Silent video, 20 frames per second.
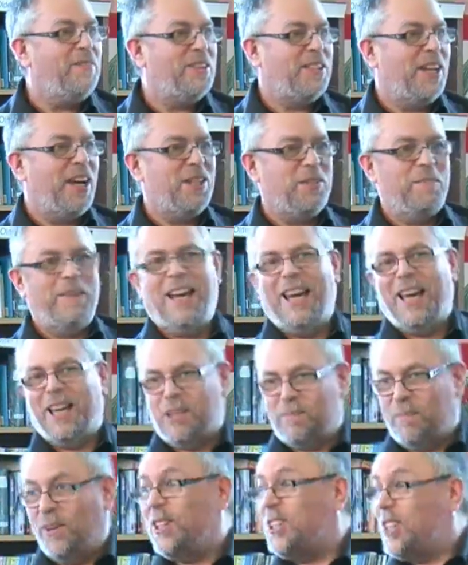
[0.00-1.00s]
advertising my
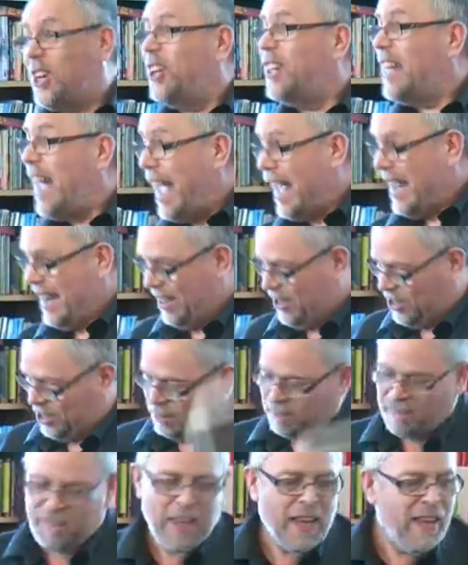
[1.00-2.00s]
latest book, it's called
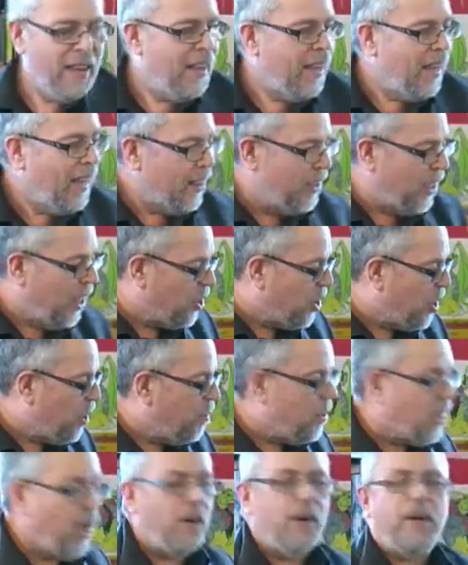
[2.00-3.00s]
Hate. This
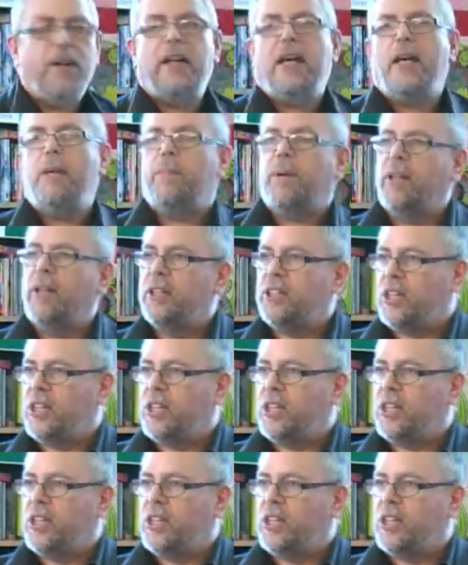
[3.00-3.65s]
comes out on April the